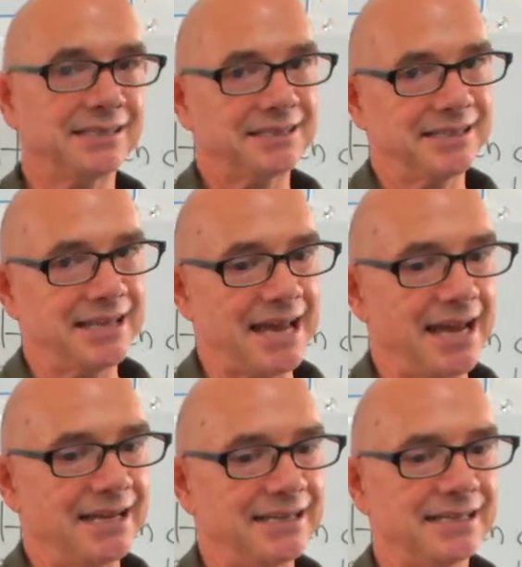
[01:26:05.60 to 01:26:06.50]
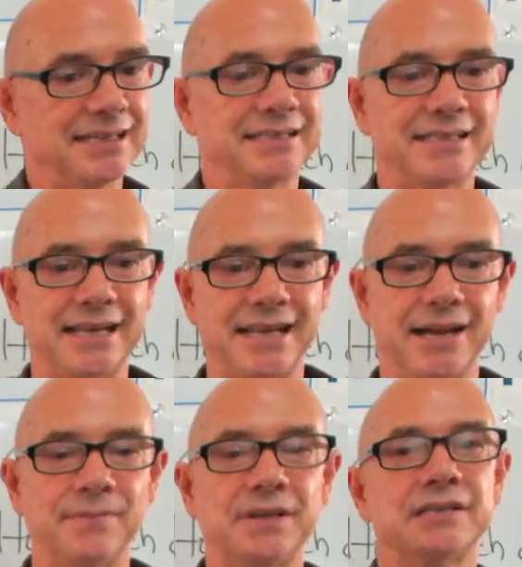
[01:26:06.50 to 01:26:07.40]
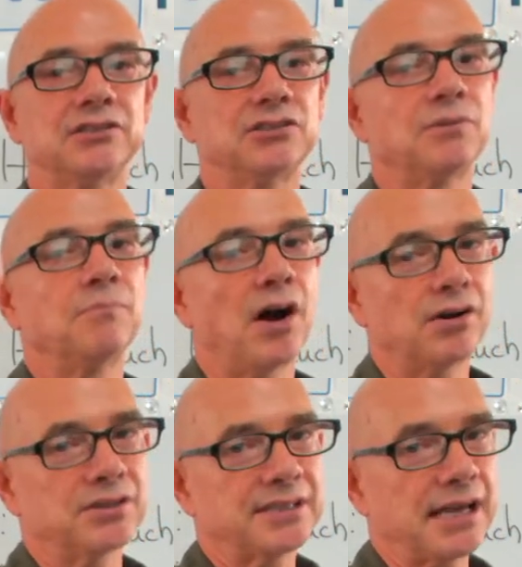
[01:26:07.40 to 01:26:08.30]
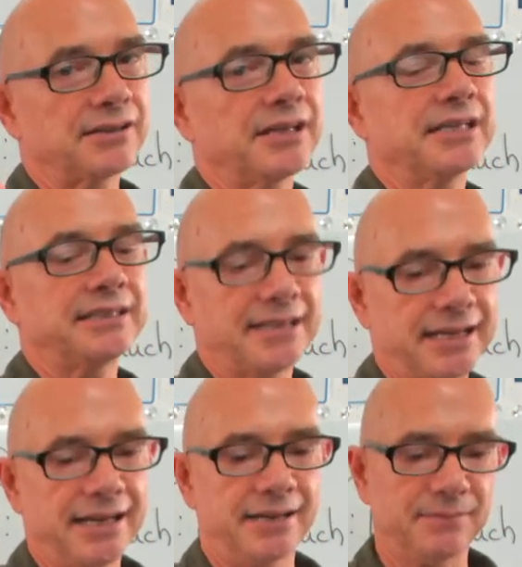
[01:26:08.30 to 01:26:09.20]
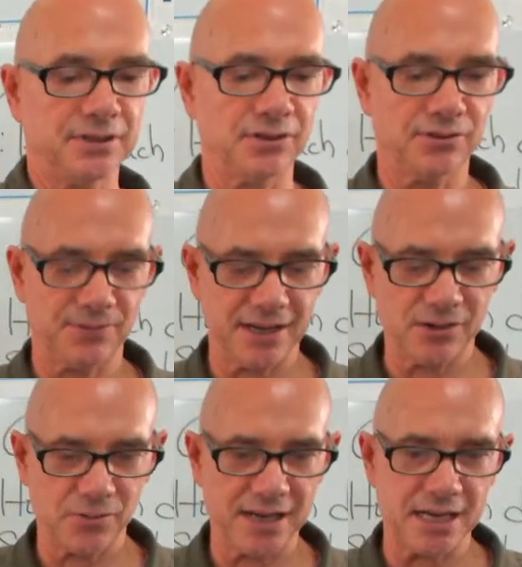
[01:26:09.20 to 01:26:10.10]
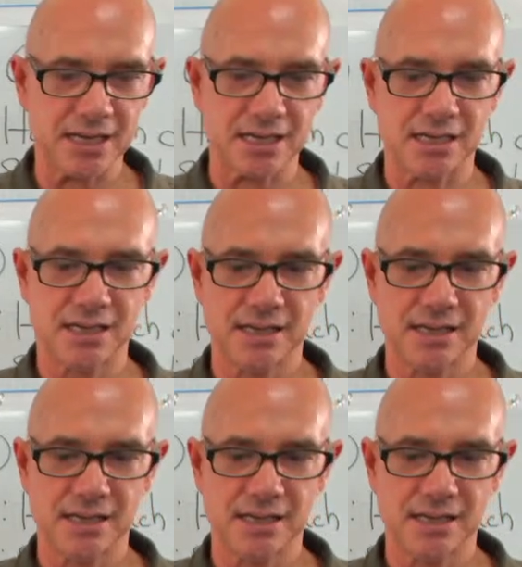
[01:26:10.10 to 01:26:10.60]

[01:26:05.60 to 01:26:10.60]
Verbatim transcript: today, ten a m. Tomorrow, Saturdays, ten a m. So three a week.